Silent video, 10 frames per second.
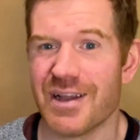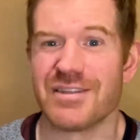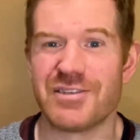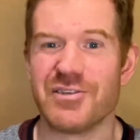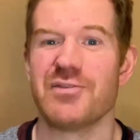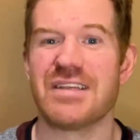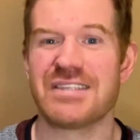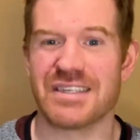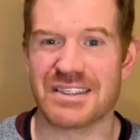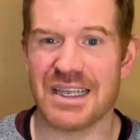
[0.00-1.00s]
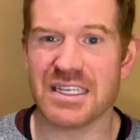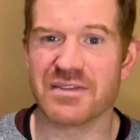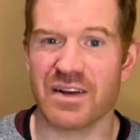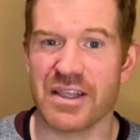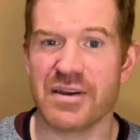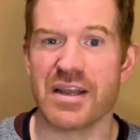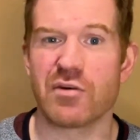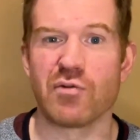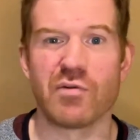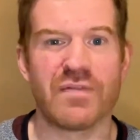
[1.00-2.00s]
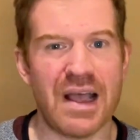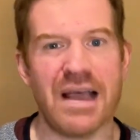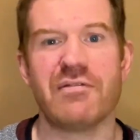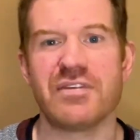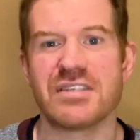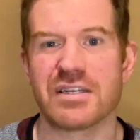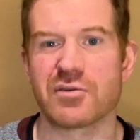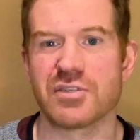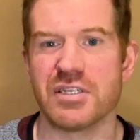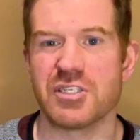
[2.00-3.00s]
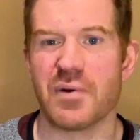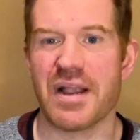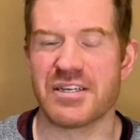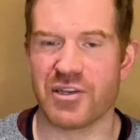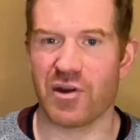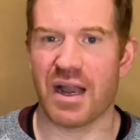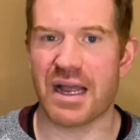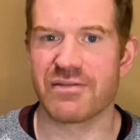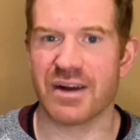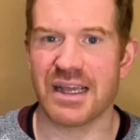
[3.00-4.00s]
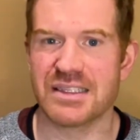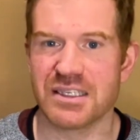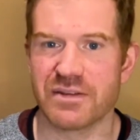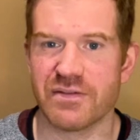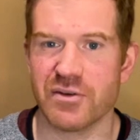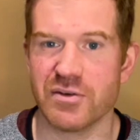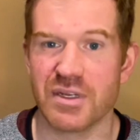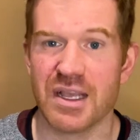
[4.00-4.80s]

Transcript: To do this successfully, you need a rule for every single situation in your life relating to food,